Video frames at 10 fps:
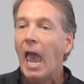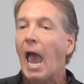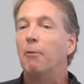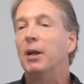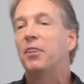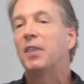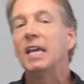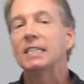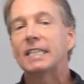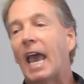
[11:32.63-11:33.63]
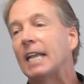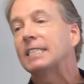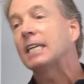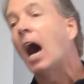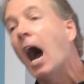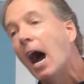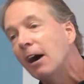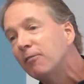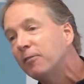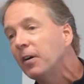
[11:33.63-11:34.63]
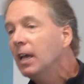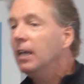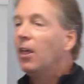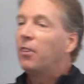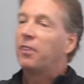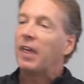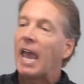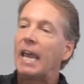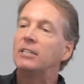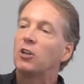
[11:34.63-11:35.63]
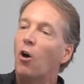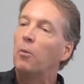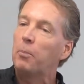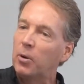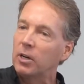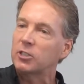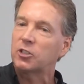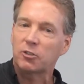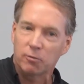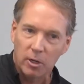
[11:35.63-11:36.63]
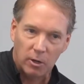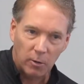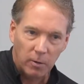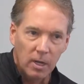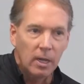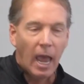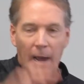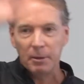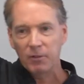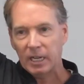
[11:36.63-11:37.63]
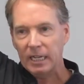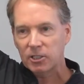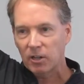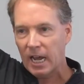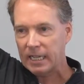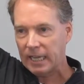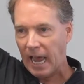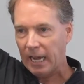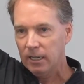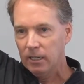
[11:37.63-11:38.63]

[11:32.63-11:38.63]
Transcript: And when things get tough, they don't push through. How many of your kids are like that?